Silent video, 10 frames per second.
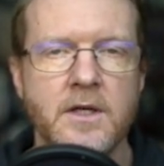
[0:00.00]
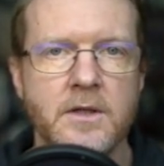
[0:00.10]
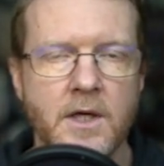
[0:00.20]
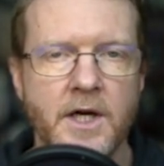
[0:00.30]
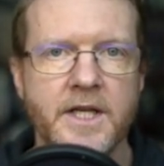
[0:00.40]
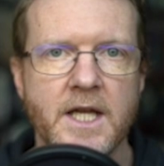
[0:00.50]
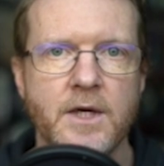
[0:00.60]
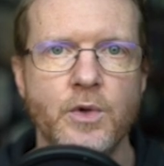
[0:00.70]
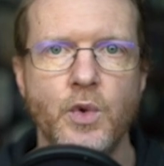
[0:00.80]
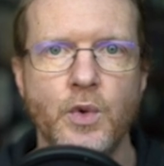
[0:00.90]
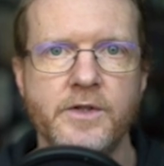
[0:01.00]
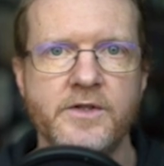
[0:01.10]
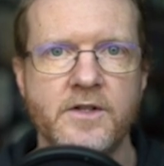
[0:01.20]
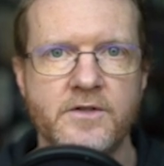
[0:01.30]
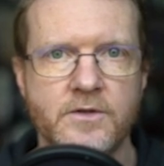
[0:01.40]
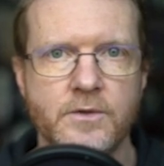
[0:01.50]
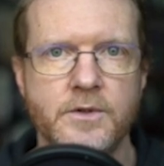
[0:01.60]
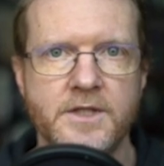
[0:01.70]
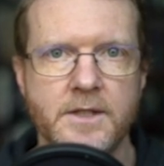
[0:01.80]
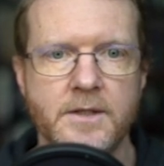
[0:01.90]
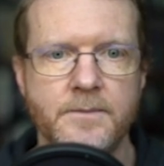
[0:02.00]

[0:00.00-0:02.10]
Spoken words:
like our orders store did.